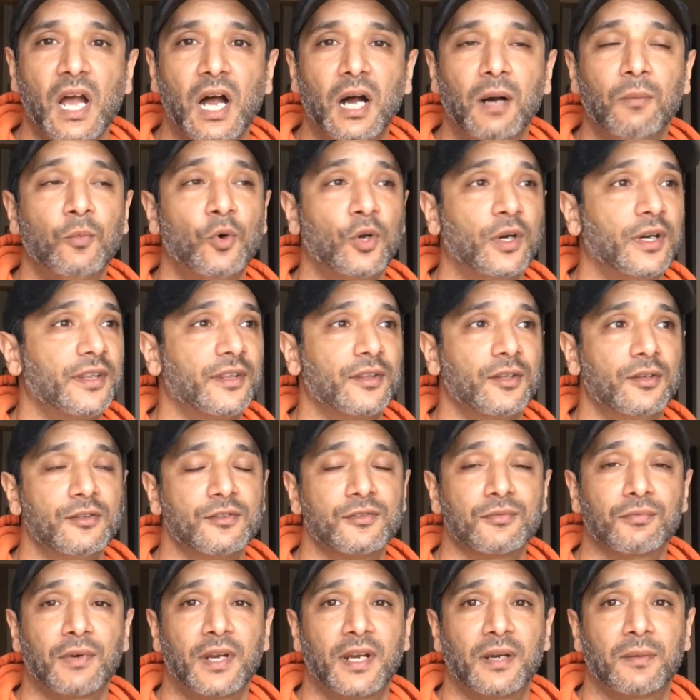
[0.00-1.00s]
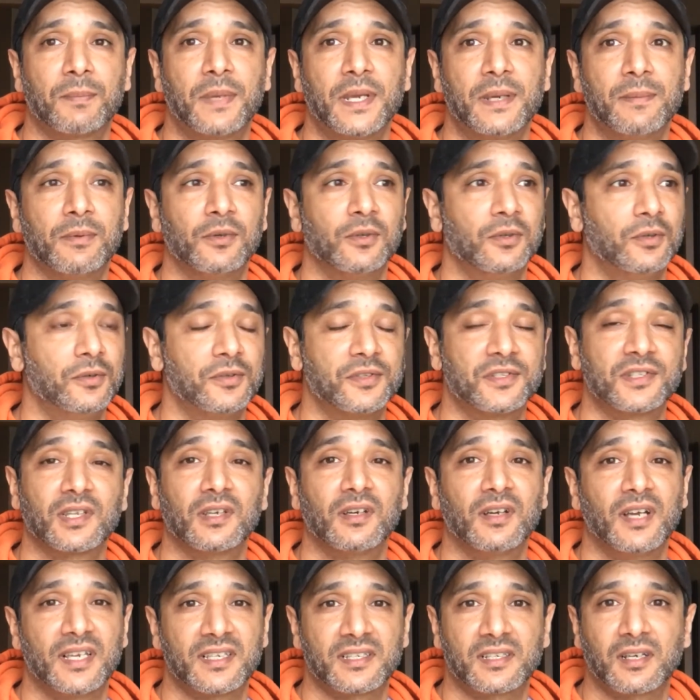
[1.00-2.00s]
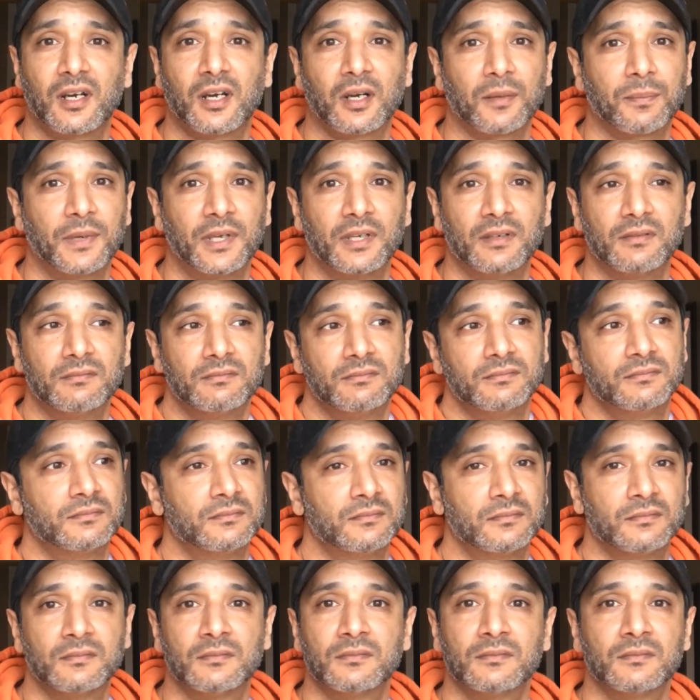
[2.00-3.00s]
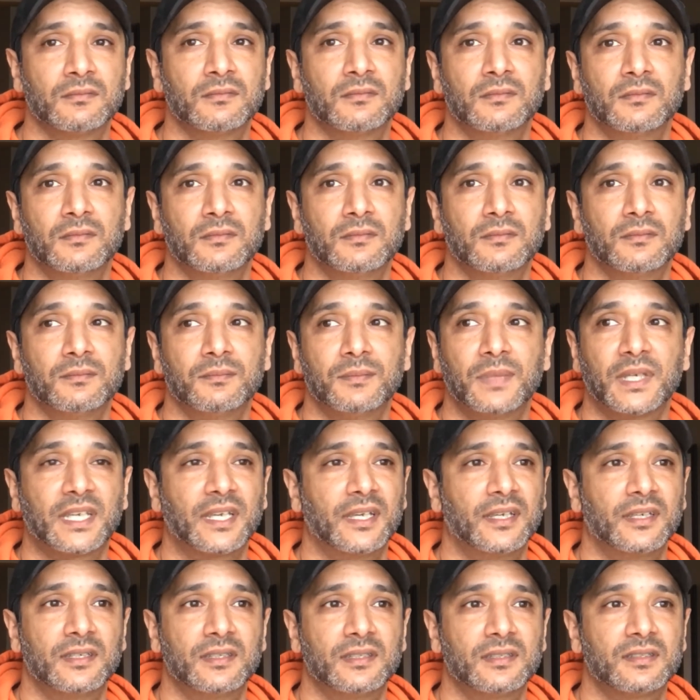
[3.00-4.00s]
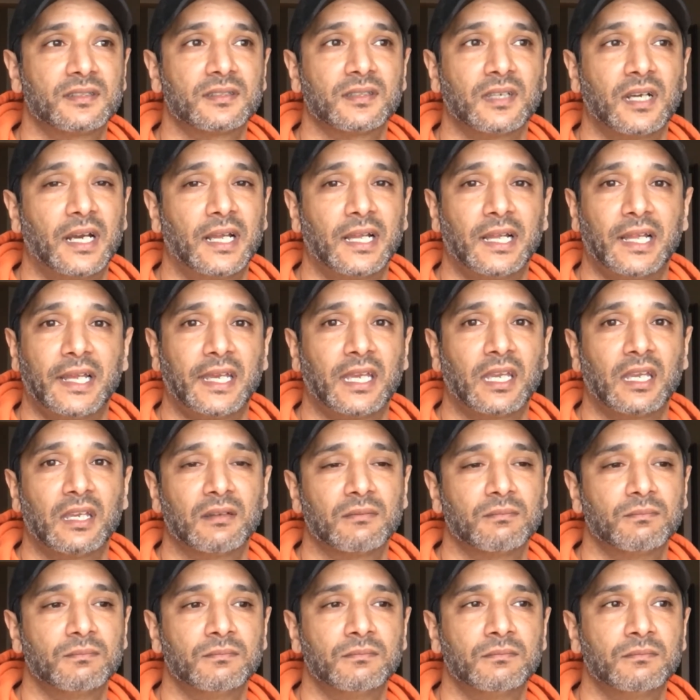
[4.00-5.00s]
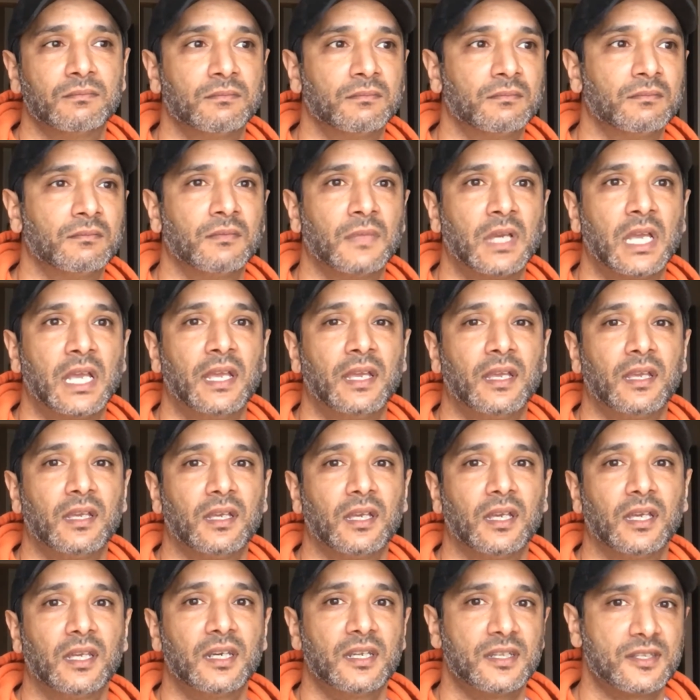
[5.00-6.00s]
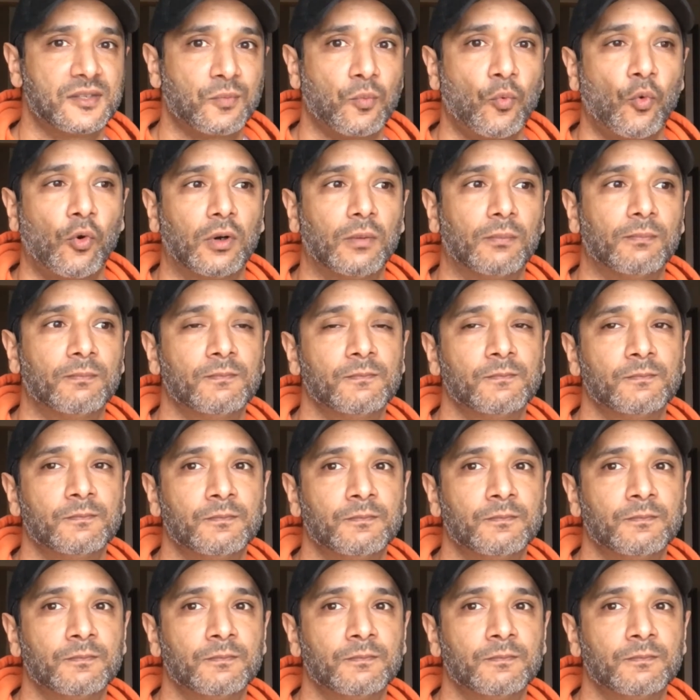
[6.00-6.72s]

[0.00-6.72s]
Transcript: I'm one of those rare people who still has carpet because I like it and it's warm.